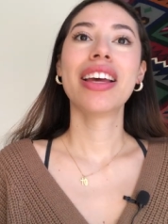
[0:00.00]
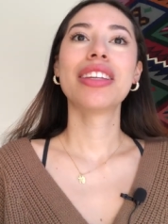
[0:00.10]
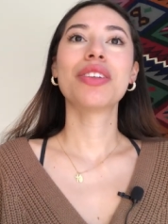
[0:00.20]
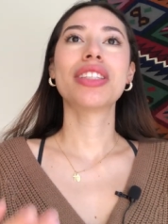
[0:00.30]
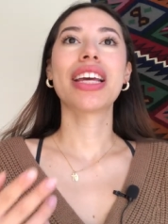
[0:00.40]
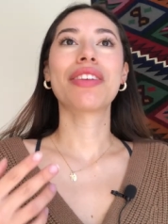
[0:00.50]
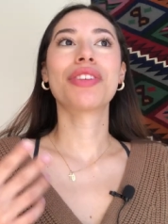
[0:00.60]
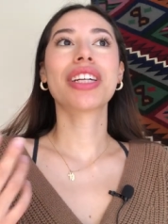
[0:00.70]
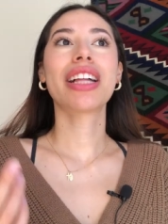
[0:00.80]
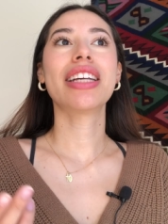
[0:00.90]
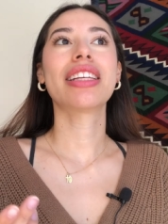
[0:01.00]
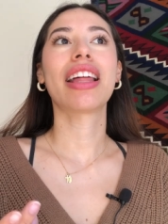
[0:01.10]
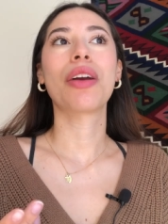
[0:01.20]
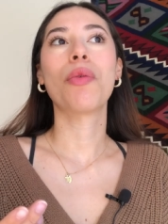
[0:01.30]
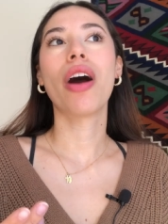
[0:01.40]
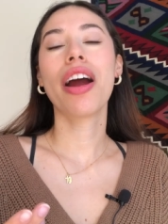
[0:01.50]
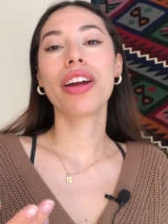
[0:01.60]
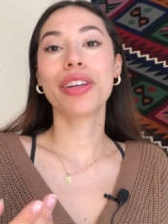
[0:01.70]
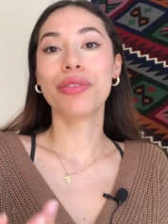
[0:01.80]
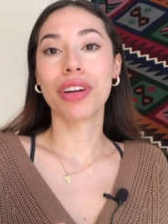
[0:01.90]
So it's like realizing like, why are
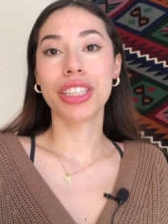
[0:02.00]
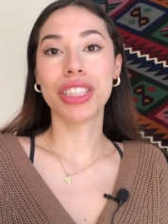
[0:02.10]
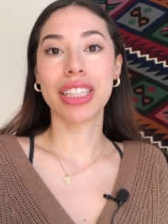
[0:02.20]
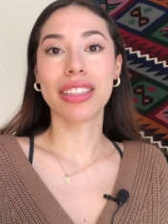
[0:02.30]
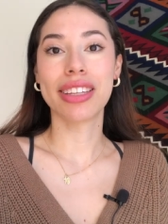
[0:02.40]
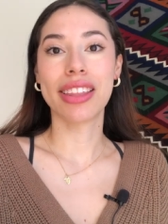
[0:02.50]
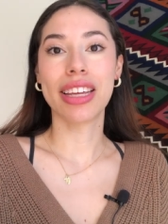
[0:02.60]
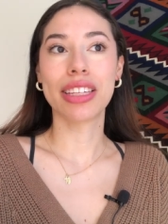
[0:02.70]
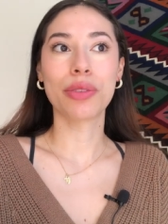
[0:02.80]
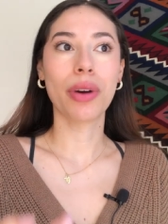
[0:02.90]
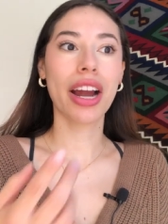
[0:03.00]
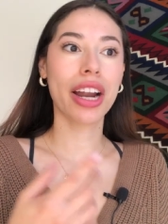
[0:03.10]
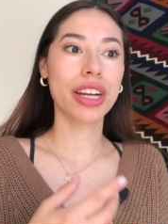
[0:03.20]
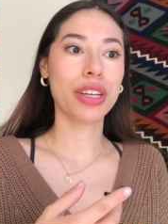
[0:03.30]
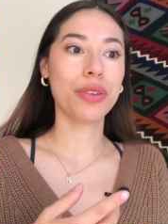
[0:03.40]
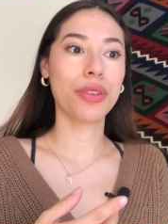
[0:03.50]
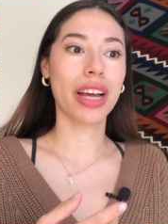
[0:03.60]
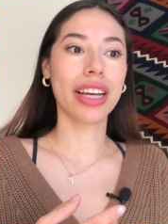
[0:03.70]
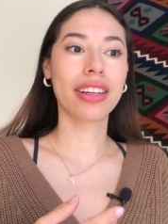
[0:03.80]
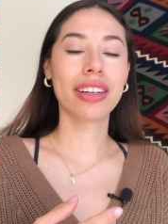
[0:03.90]
you rushing to things? Why are you
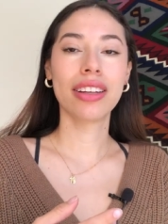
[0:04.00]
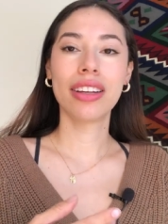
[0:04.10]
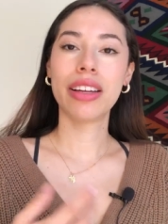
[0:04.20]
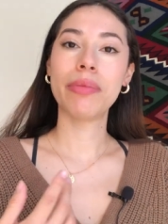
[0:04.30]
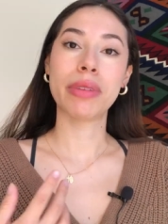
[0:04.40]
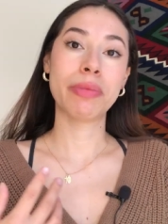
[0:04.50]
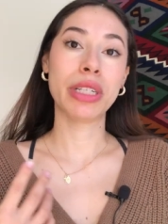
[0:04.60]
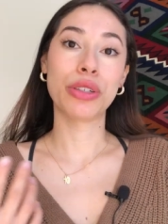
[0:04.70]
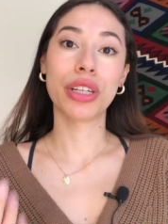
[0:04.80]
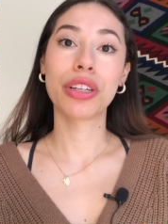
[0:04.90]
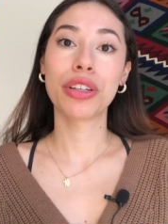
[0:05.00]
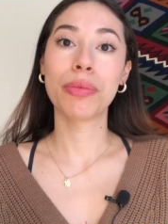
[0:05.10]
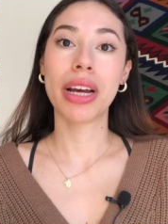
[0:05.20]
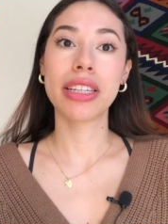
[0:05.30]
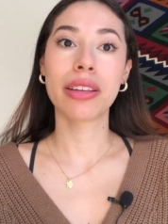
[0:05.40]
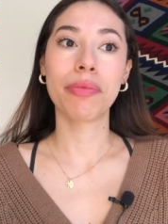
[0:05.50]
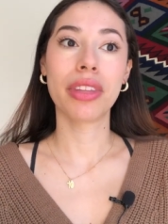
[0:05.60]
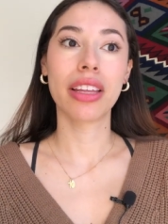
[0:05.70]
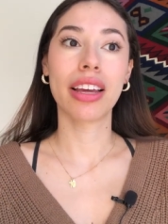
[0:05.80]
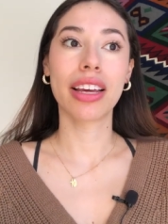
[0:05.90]
like maybe triggered by
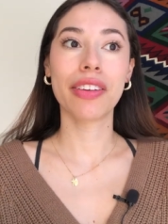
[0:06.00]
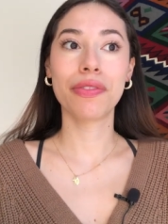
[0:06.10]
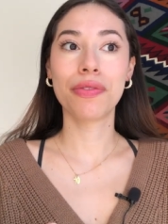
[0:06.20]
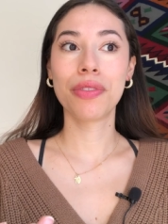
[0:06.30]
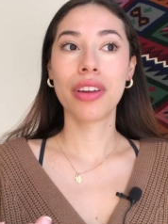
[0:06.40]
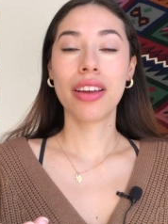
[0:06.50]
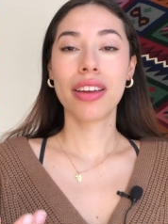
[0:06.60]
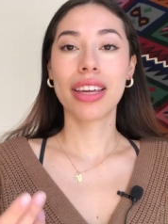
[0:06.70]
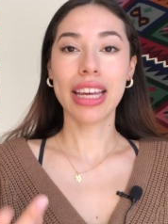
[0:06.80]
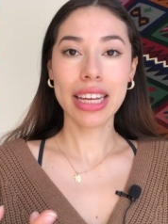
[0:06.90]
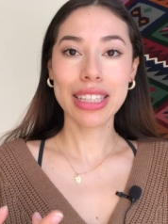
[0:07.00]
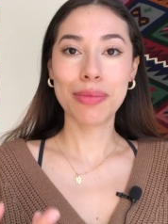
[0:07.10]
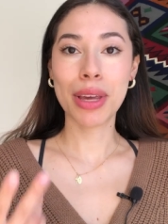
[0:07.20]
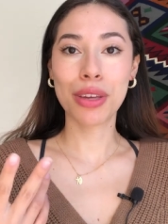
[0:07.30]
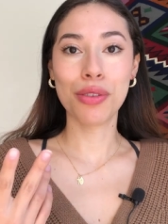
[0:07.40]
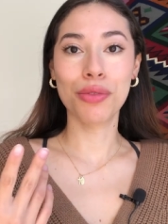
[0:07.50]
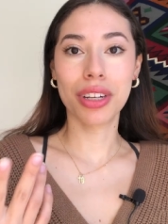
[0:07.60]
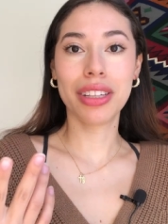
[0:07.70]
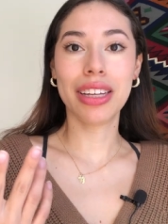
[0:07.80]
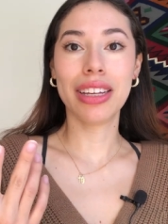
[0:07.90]
something? Like, if kids make you
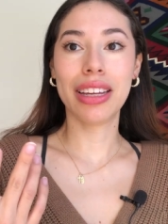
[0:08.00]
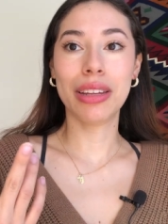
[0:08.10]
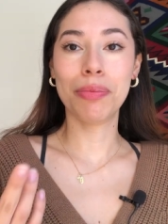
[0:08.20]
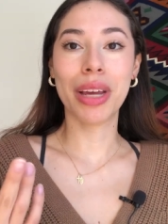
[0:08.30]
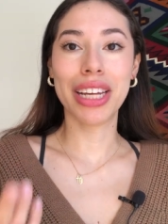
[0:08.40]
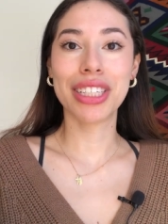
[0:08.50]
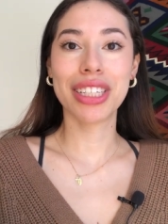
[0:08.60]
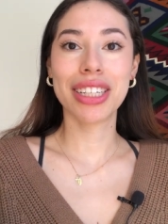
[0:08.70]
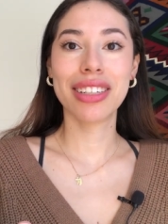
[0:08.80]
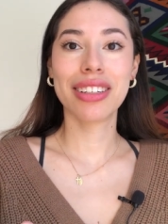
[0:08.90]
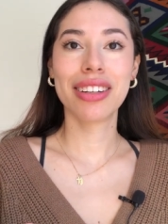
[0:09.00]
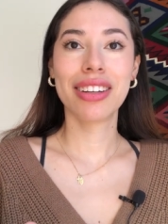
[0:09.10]
really impatient,